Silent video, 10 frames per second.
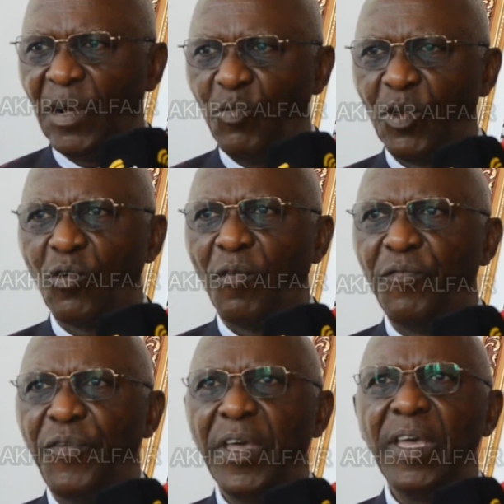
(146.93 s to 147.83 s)
And we
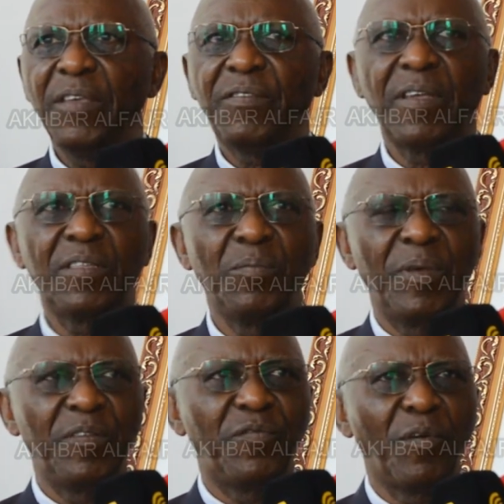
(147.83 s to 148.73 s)
convey
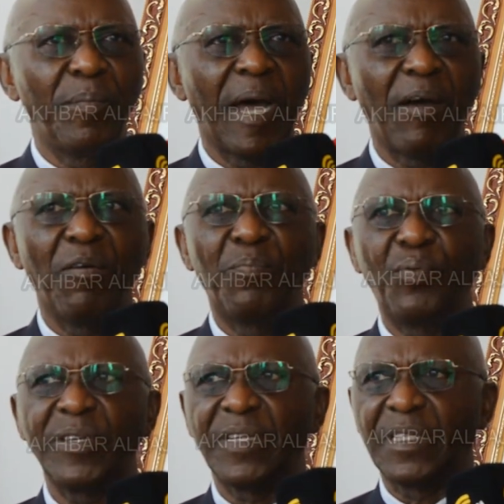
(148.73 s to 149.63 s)
sentiment from our
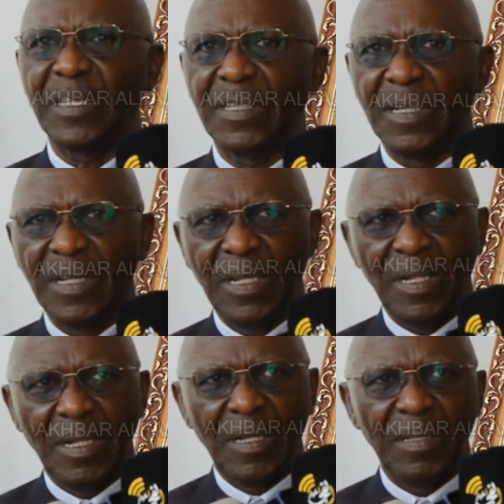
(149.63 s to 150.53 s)
president,
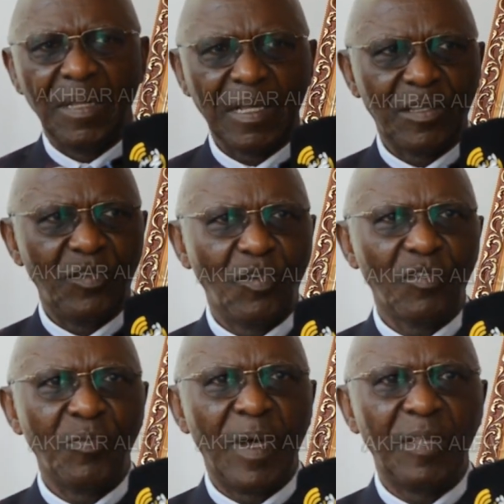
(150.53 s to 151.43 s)
Dr.
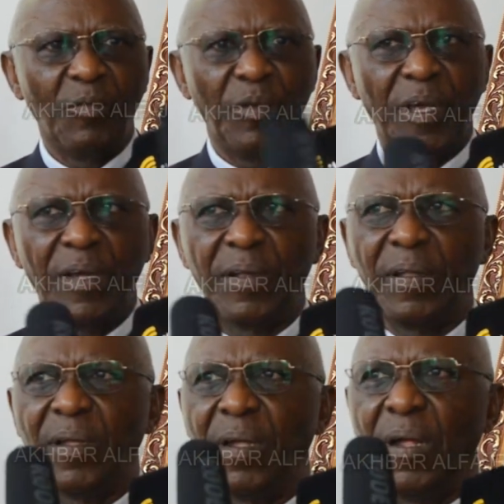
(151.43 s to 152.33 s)
George Manuel Weah,
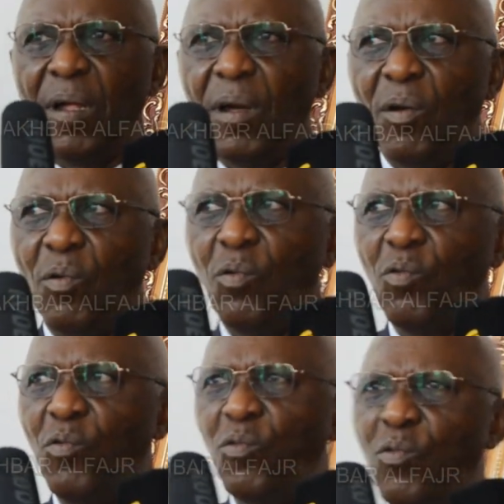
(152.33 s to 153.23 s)

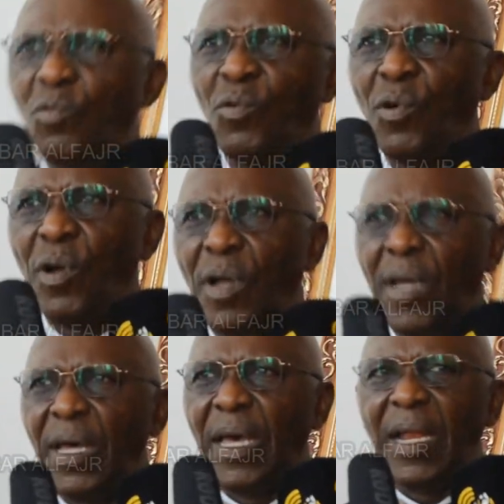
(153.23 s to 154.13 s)
who
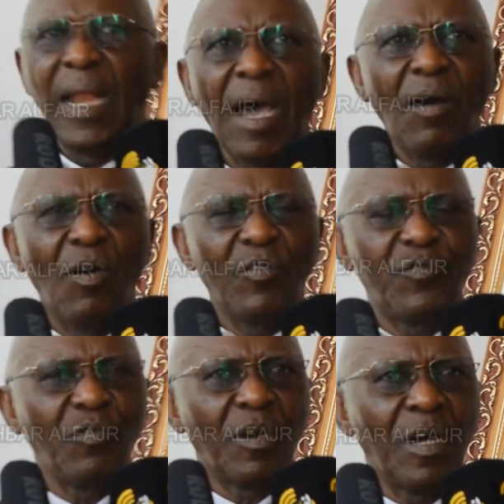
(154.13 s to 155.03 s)
allow us
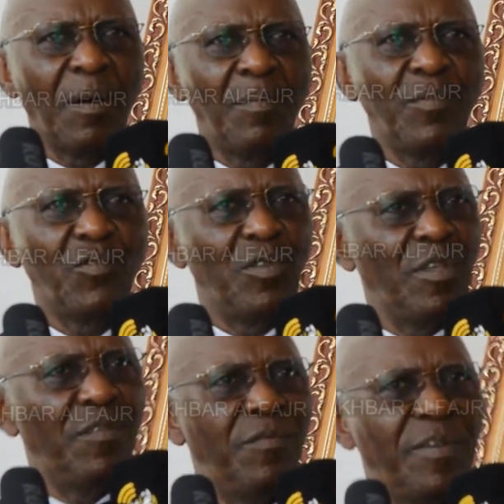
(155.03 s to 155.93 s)
to come to
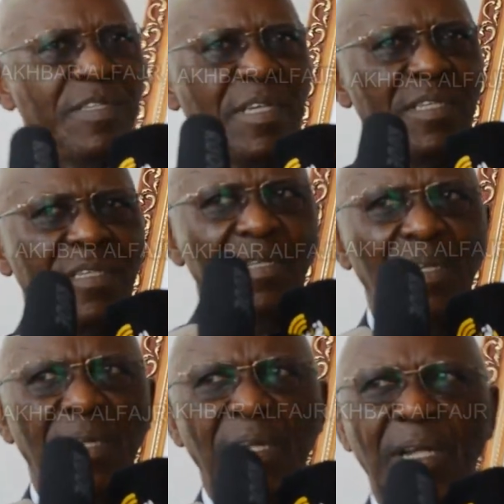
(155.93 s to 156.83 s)
these visits
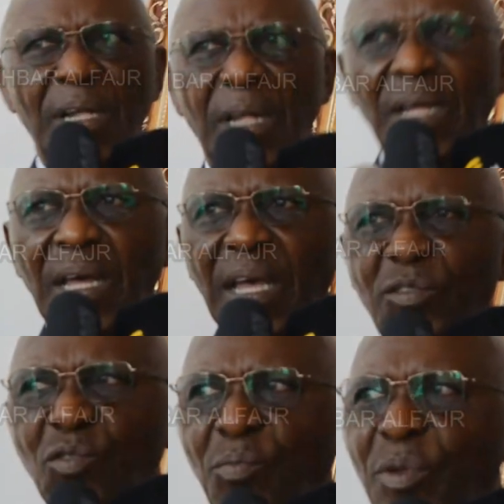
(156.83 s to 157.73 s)
and
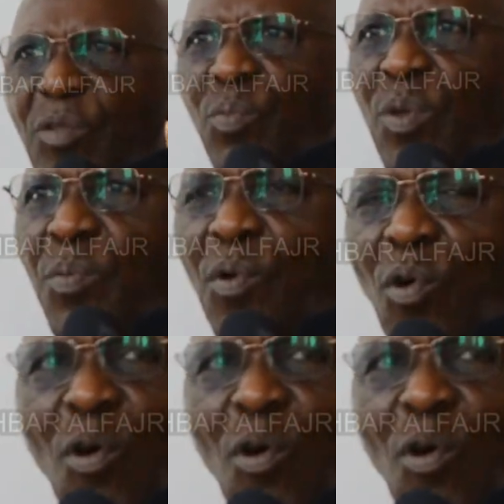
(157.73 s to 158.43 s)
to meet people